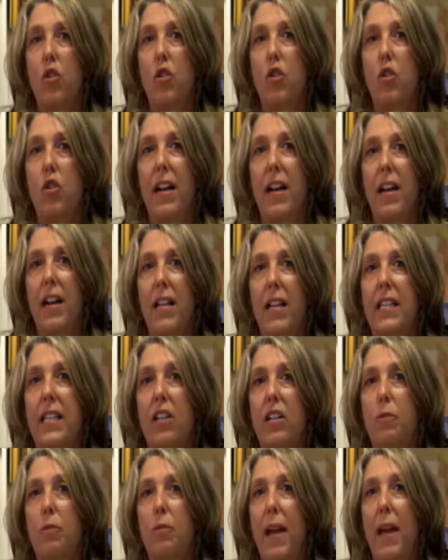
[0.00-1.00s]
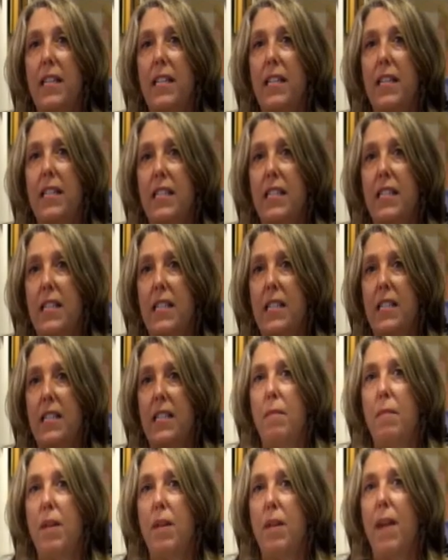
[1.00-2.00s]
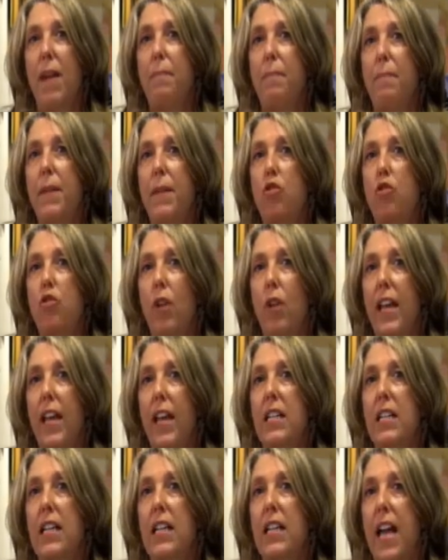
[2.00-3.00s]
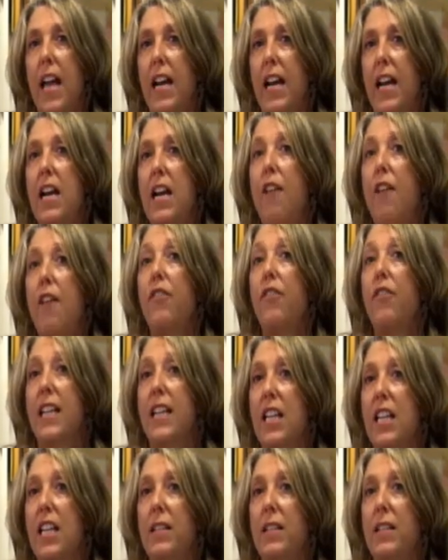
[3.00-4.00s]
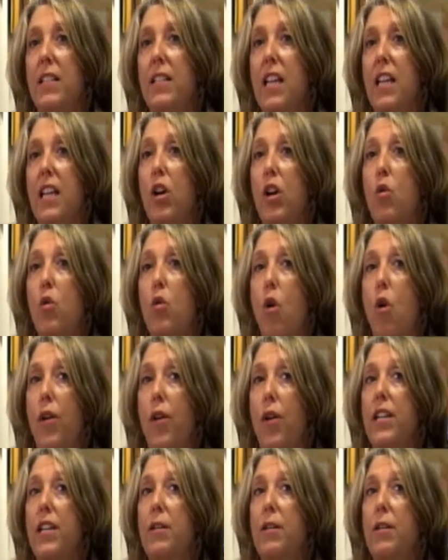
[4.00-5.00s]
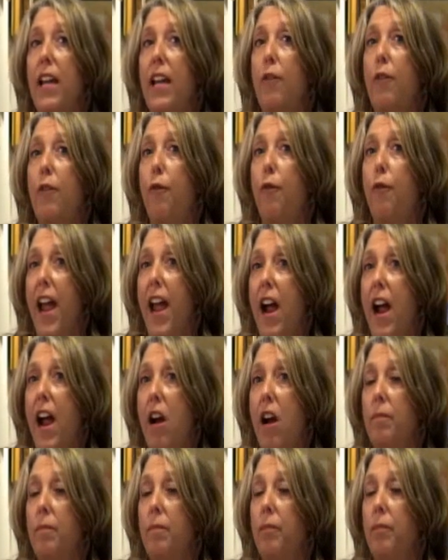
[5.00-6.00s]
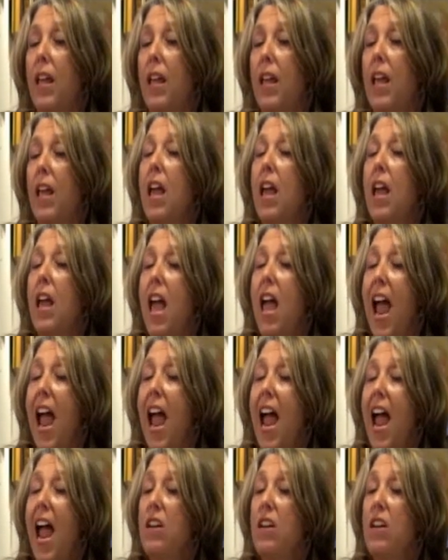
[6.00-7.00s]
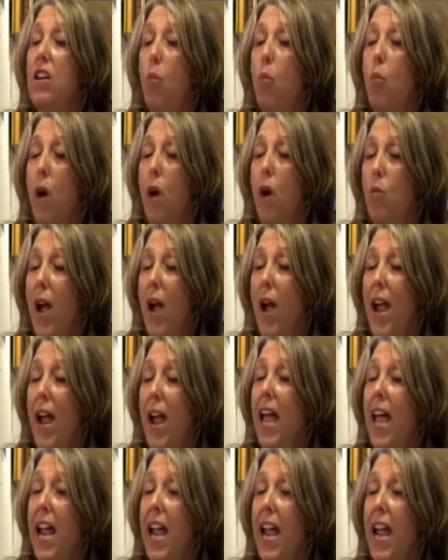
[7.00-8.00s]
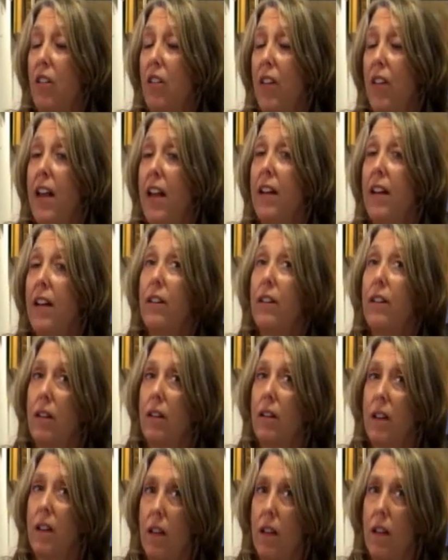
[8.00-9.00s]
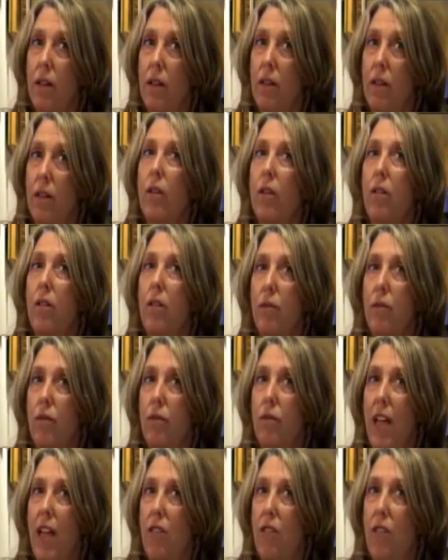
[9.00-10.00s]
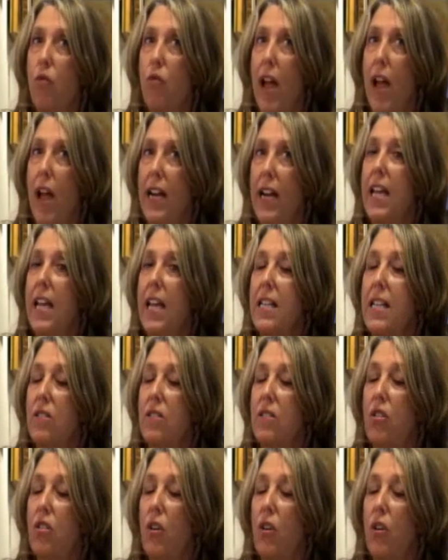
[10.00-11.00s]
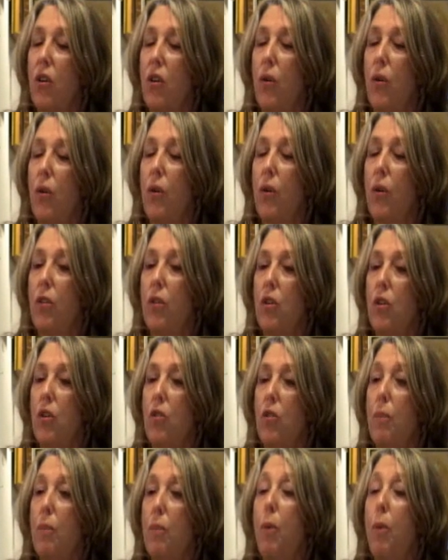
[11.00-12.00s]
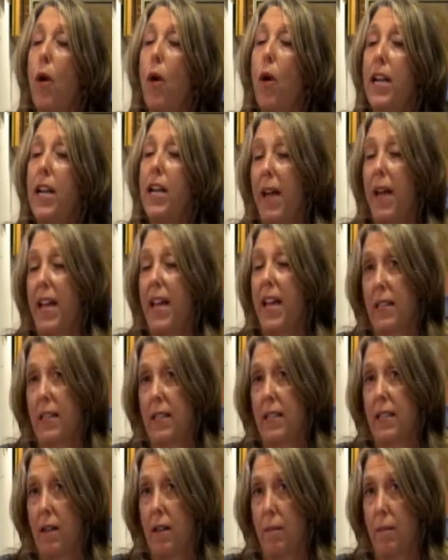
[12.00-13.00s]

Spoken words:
about a skills-based system. It might be tricky to get enough assessments every quarter in to make it fair. And one way to handle that, that's right, is to use a point-based system.